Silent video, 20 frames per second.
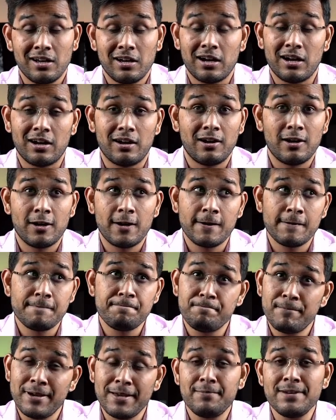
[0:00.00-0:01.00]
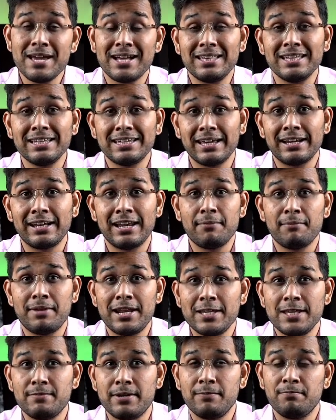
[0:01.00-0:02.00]
Maybe I think Kerala
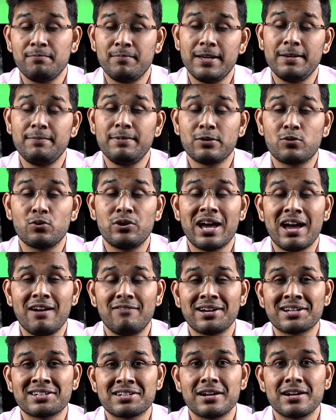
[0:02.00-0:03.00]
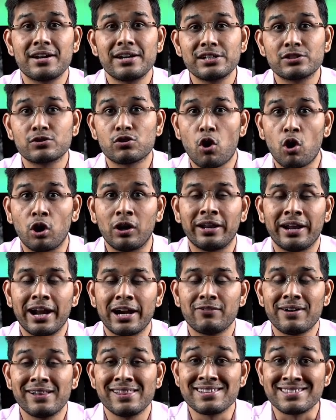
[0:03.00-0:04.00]
management maybe could have extended his
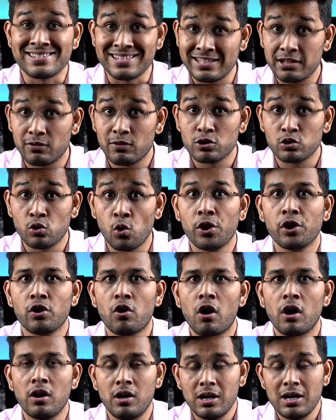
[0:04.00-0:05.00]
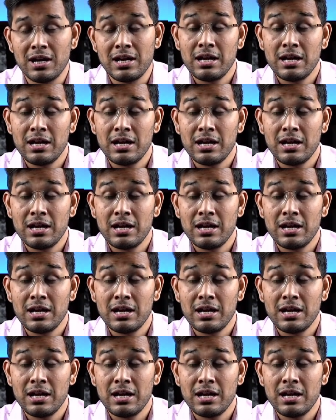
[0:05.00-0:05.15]
contract while the season was going on.